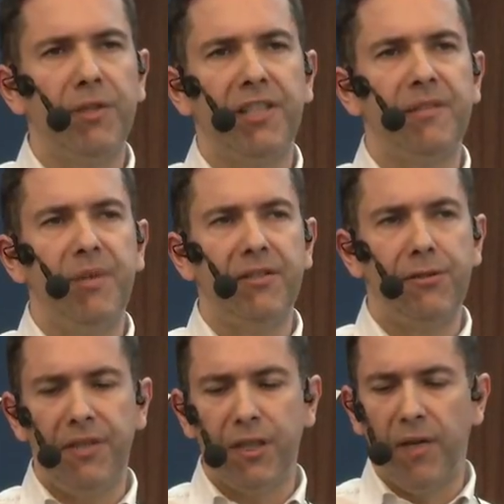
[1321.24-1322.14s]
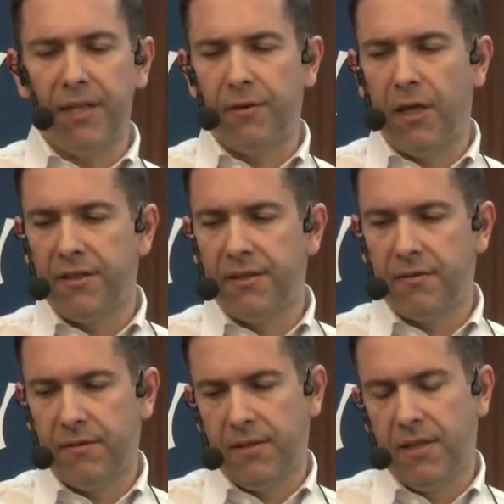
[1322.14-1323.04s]
which has been studied quite a lot
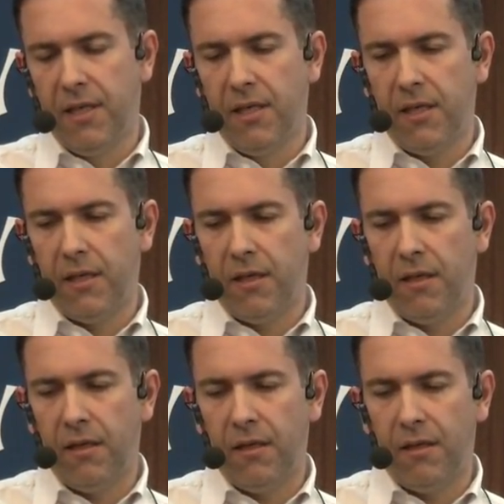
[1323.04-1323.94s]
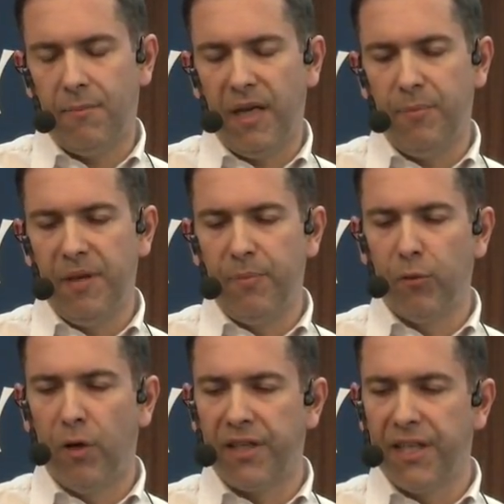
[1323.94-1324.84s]
by people
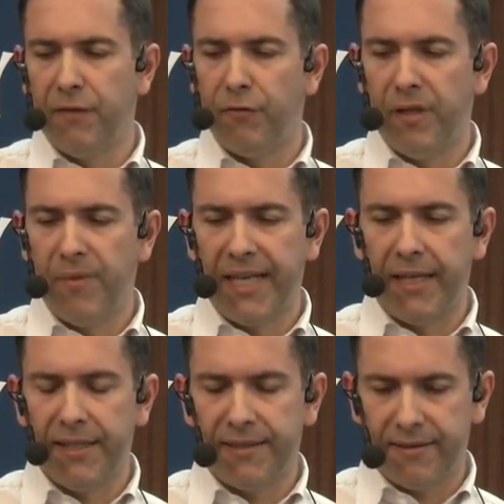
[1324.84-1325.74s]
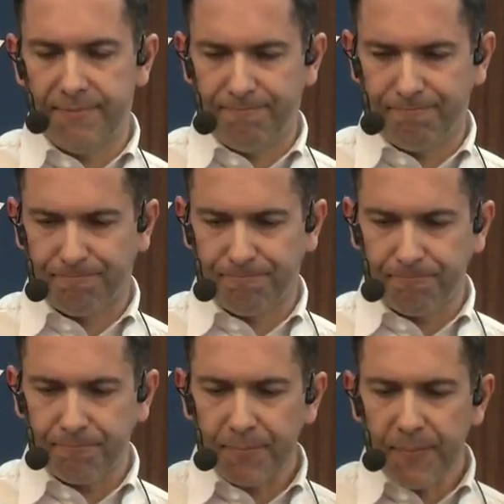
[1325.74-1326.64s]
working in fluid mechanics.
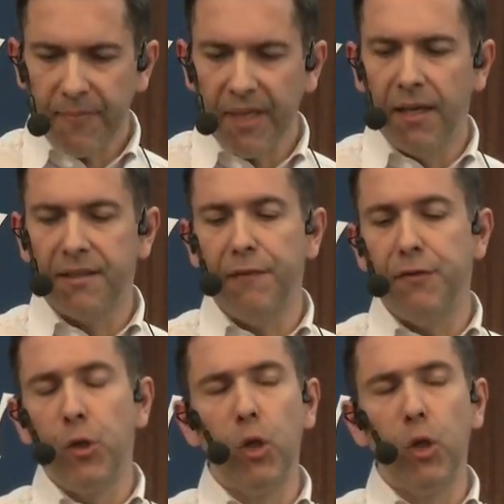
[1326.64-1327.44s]
And if you